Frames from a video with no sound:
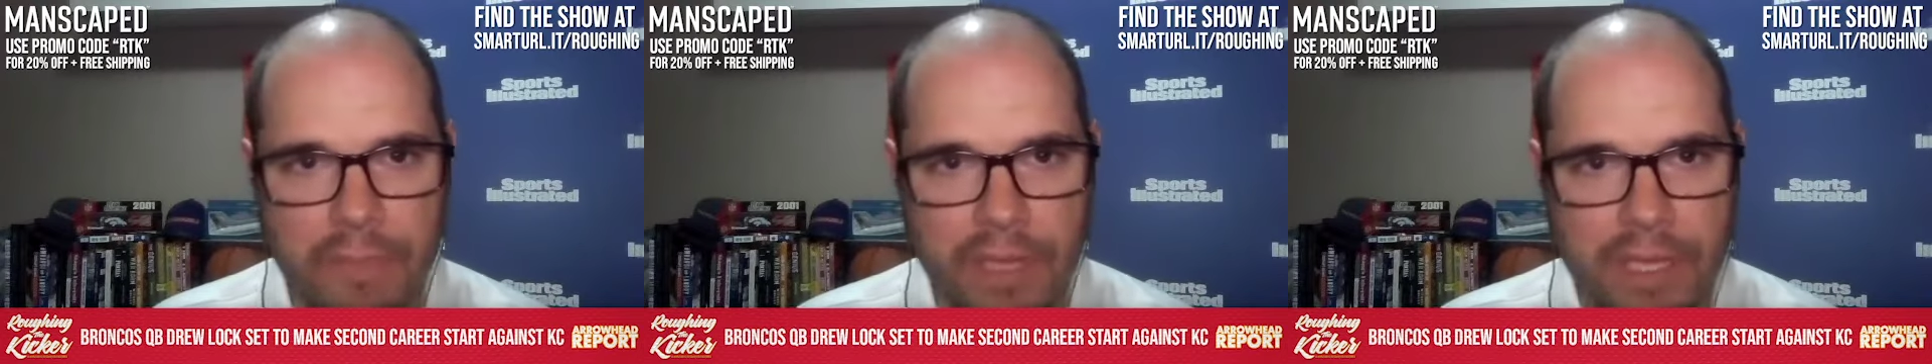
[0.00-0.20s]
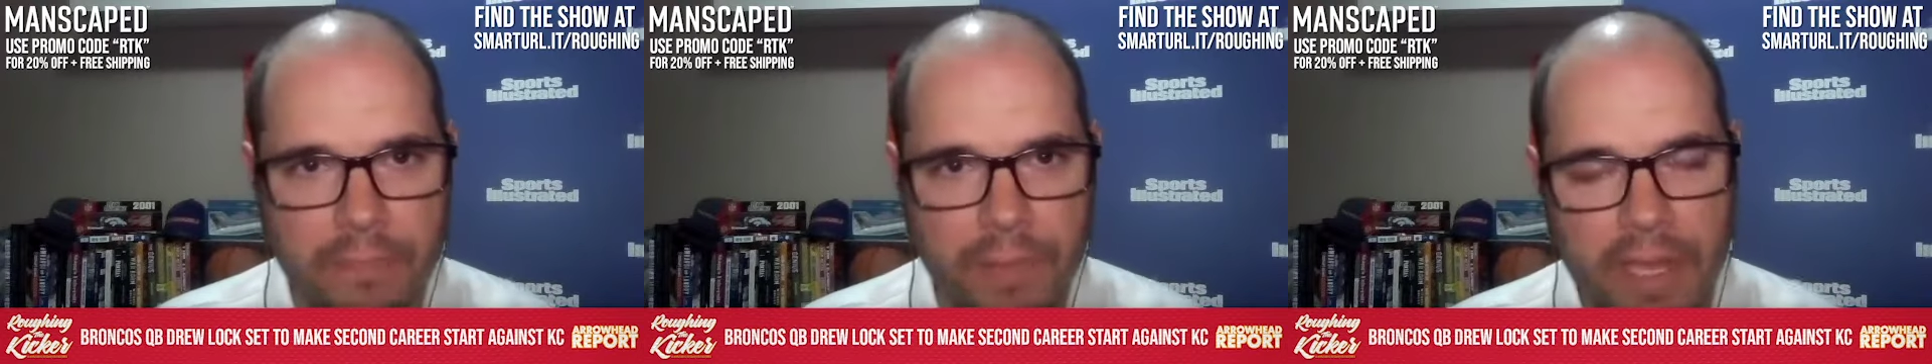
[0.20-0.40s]

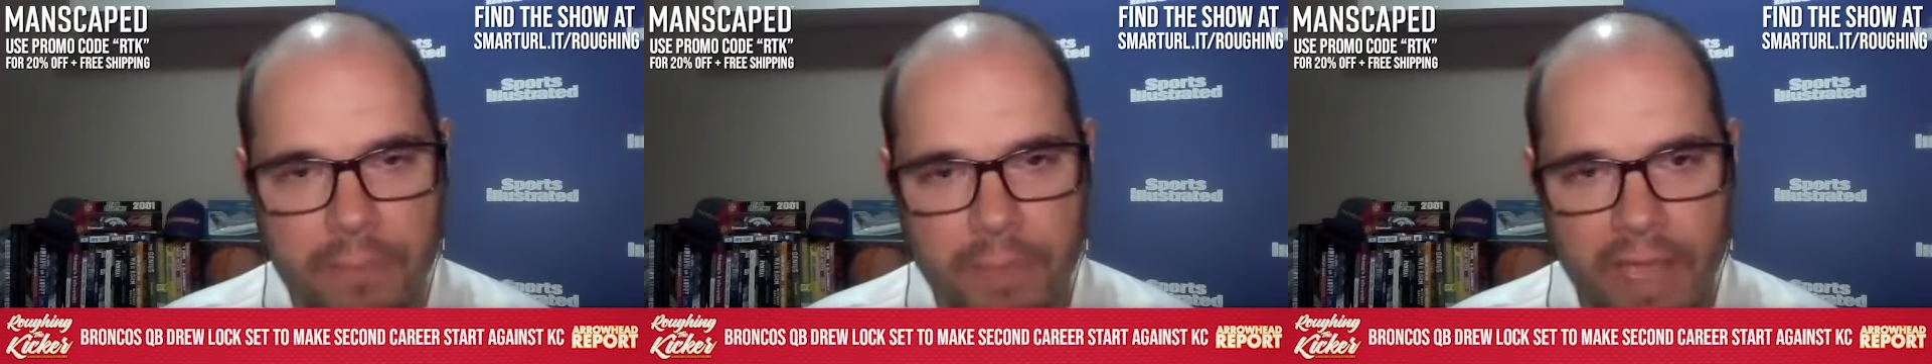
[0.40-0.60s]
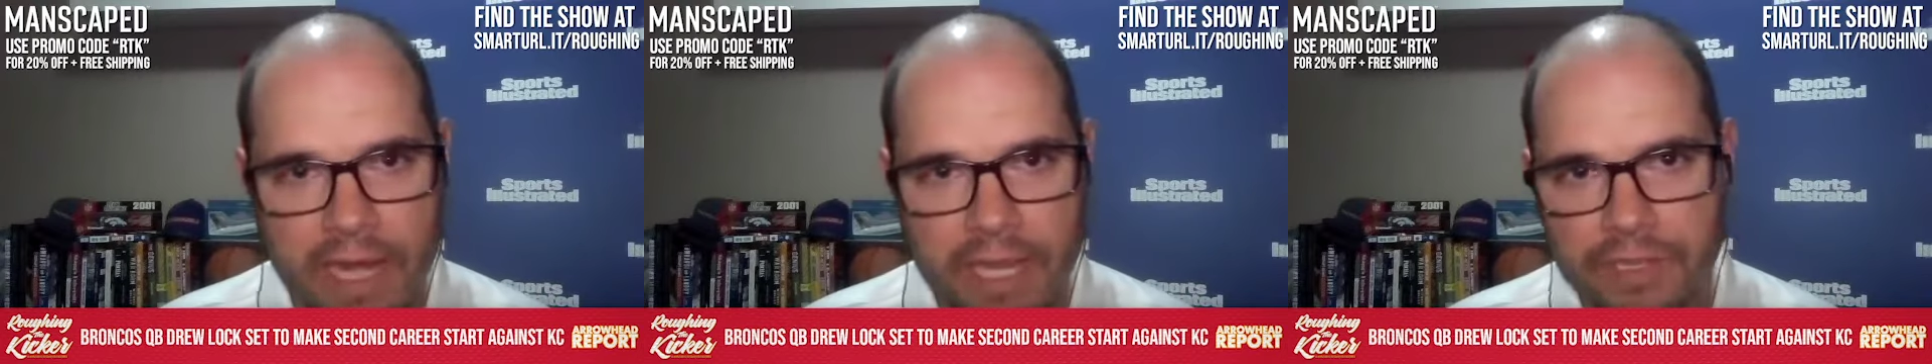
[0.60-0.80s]
beating Peyton
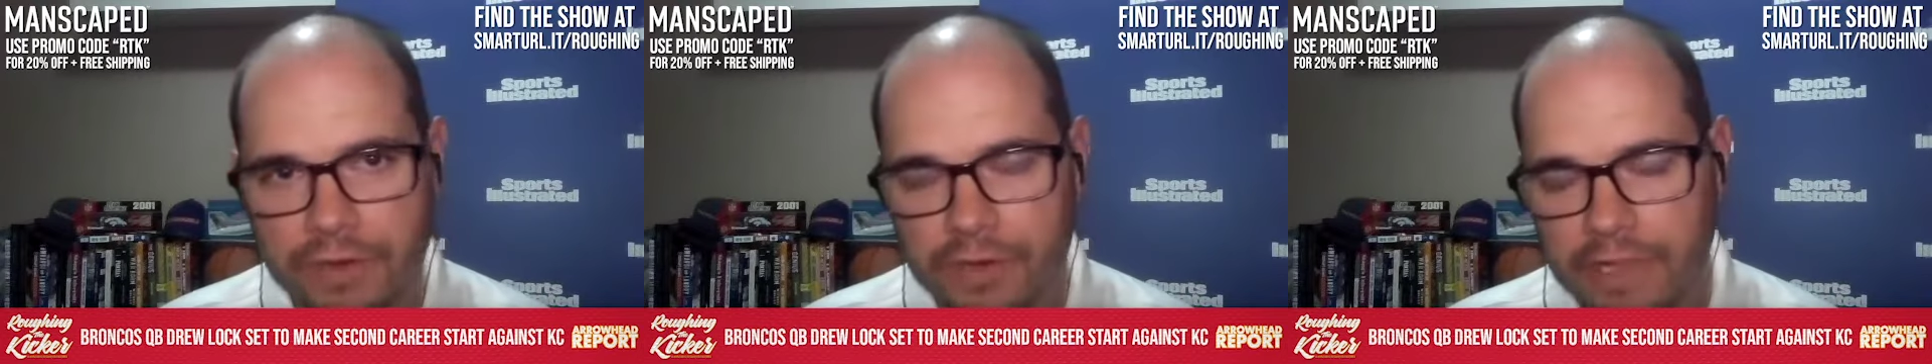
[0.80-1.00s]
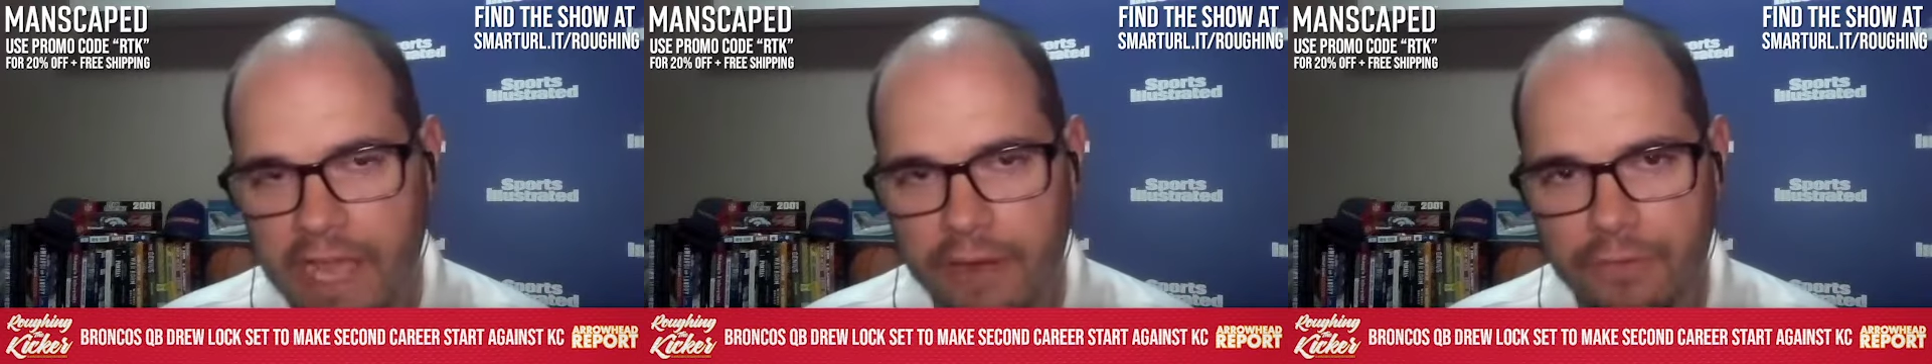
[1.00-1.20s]
Manning
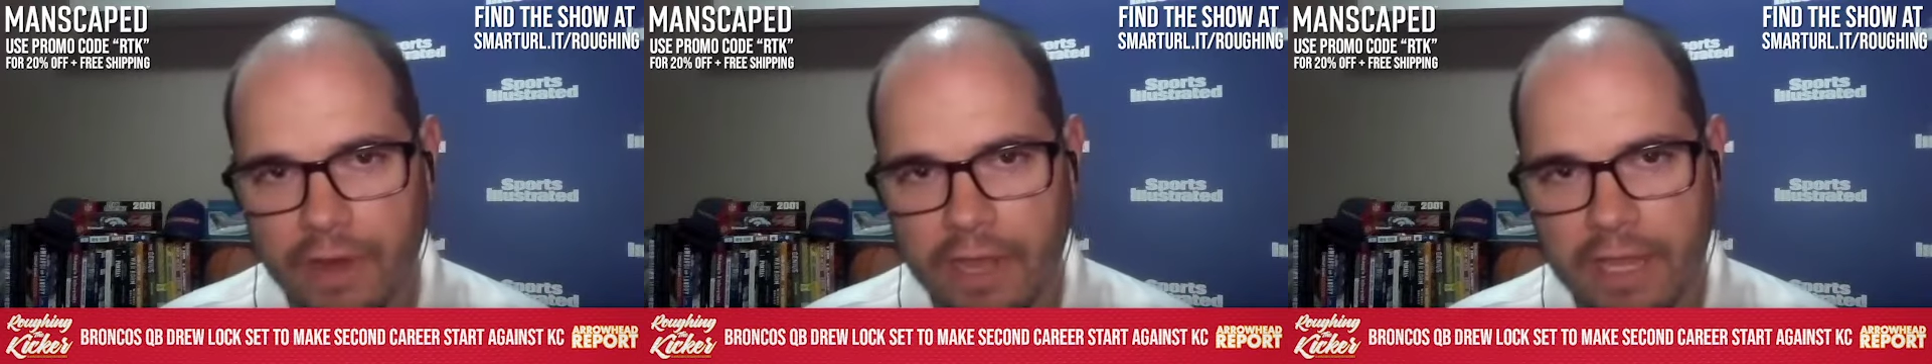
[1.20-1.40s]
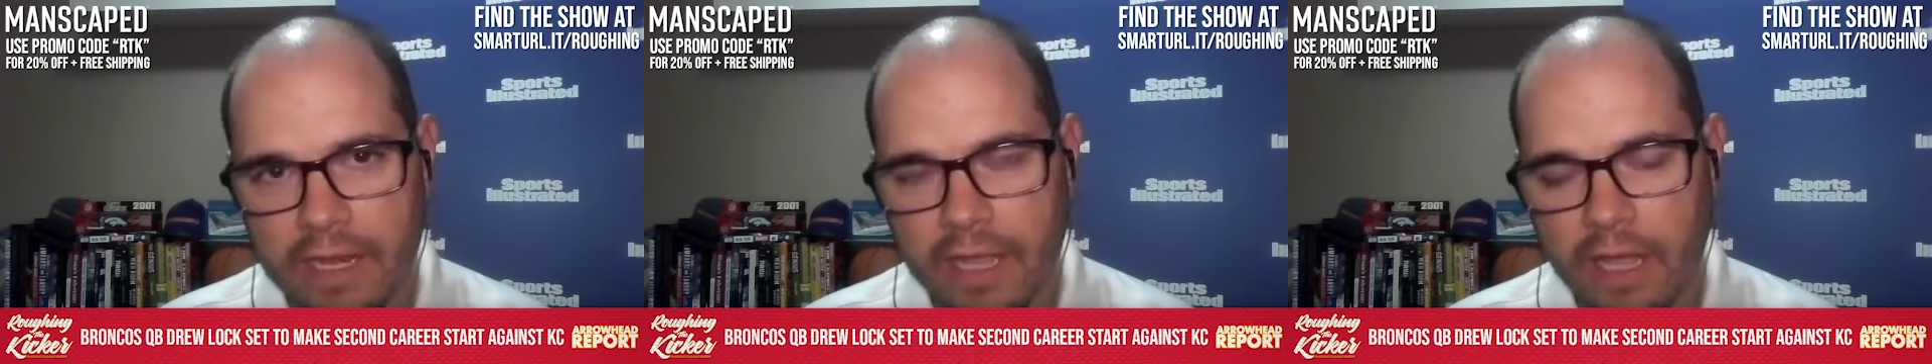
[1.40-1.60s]
during that
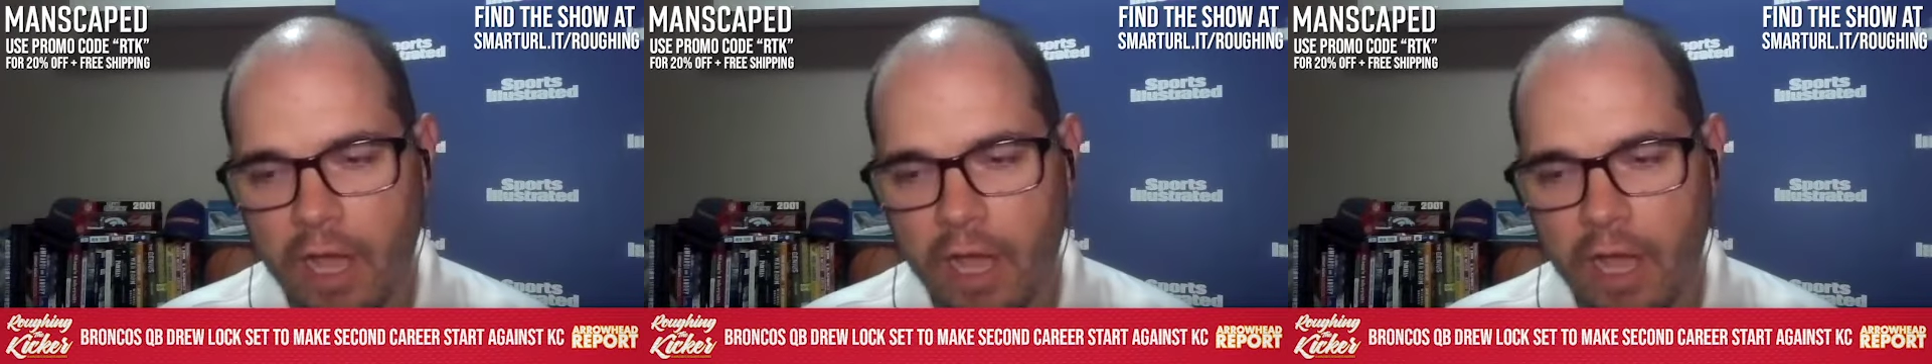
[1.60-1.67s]
reign,